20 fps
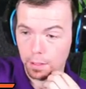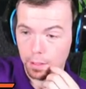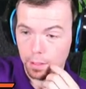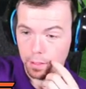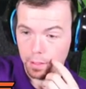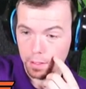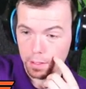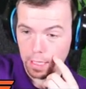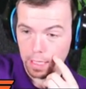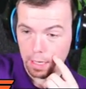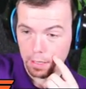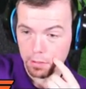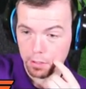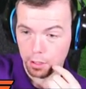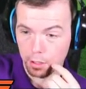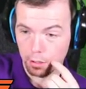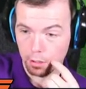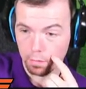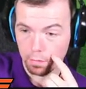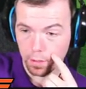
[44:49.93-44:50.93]
Scouse and
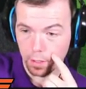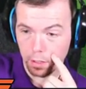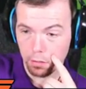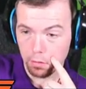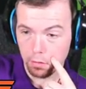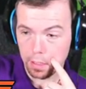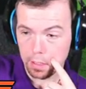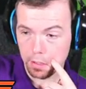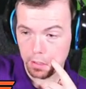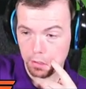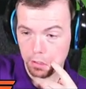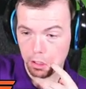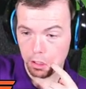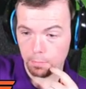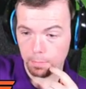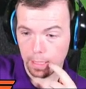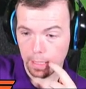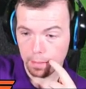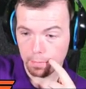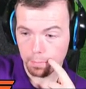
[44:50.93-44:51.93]
Cluffy. Oh, that's not too
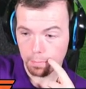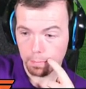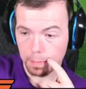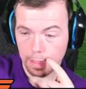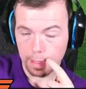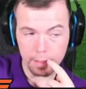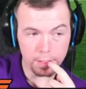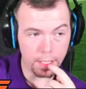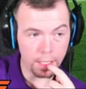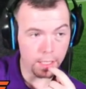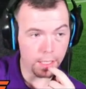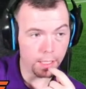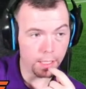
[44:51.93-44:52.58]
bad. Bella's any.